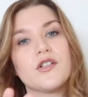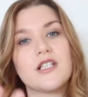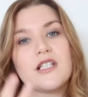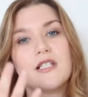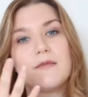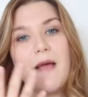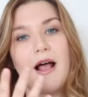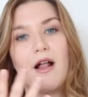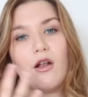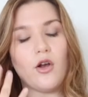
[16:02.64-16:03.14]

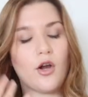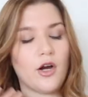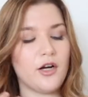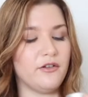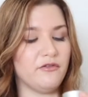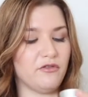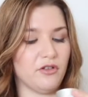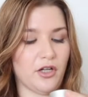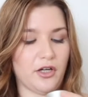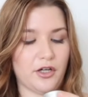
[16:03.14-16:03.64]
smell
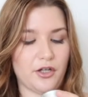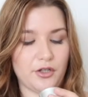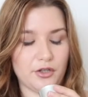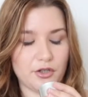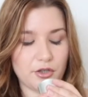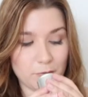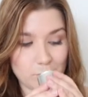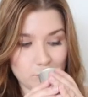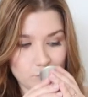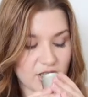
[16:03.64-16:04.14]

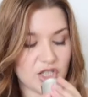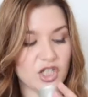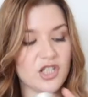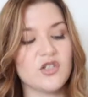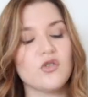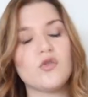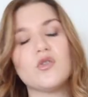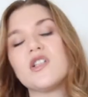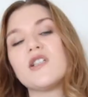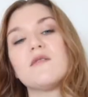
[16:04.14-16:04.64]
overload. They
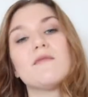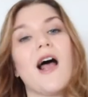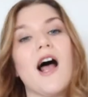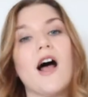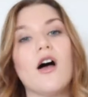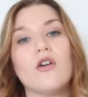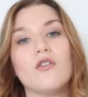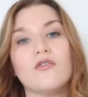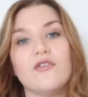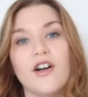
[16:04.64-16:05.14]
just all
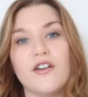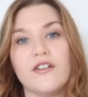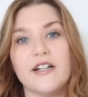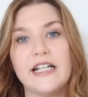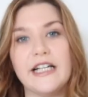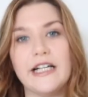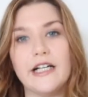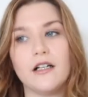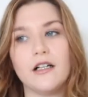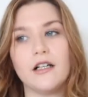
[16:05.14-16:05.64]
smell
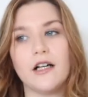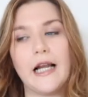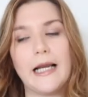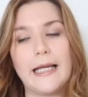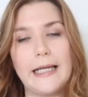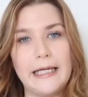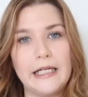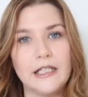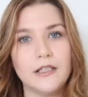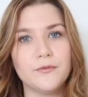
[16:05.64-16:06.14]
very
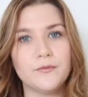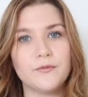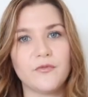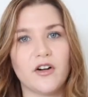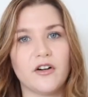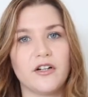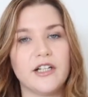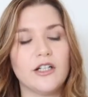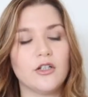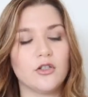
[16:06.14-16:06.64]
clean,
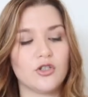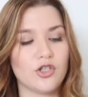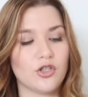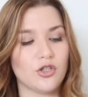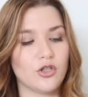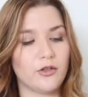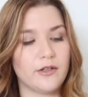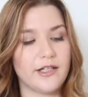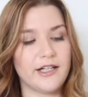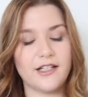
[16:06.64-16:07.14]
very
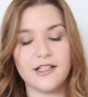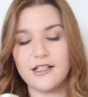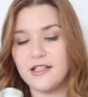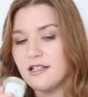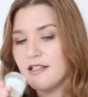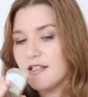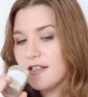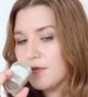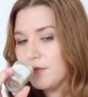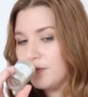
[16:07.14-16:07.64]

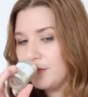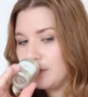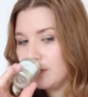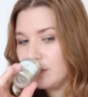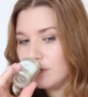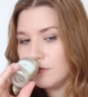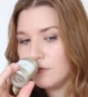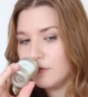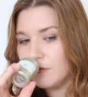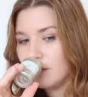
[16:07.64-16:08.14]
luxurious,
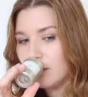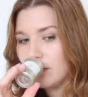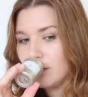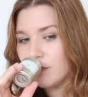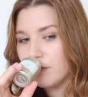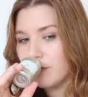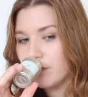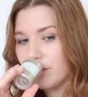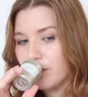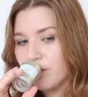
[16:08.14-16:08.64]

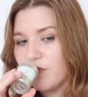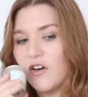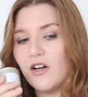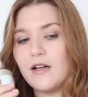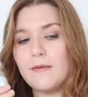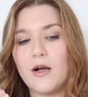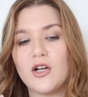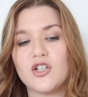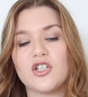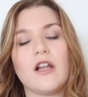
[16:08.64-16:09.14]

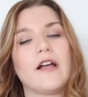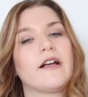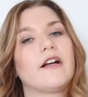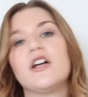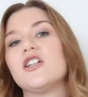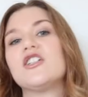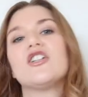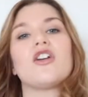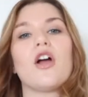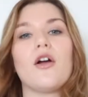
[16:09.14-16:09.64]
very much like
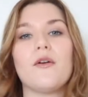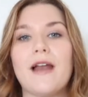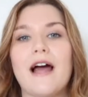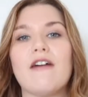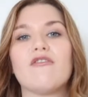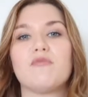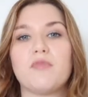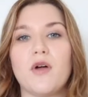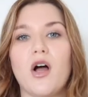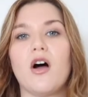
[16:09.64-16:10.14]
I should go and
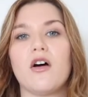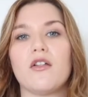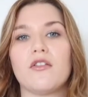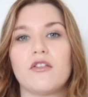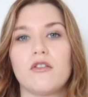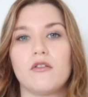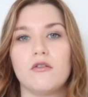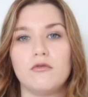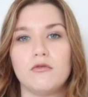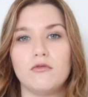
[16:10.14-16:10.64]
have a
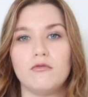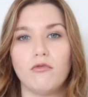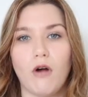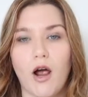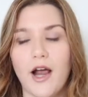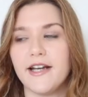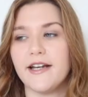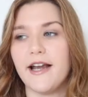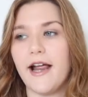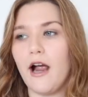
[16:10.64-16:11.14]
bath
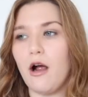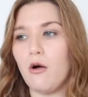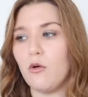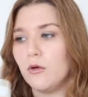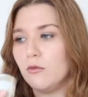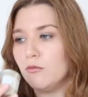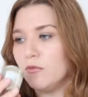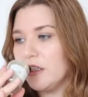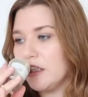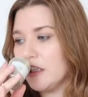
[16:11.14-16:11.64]
right now
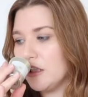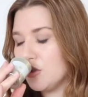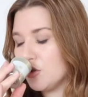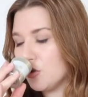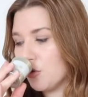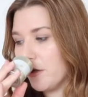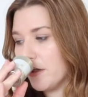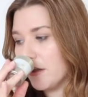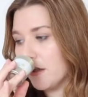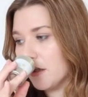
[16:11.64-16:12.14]
and really
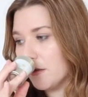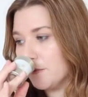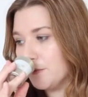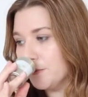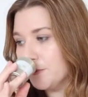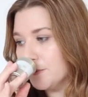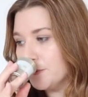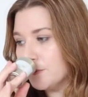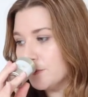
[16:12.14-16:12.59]
enjoy them.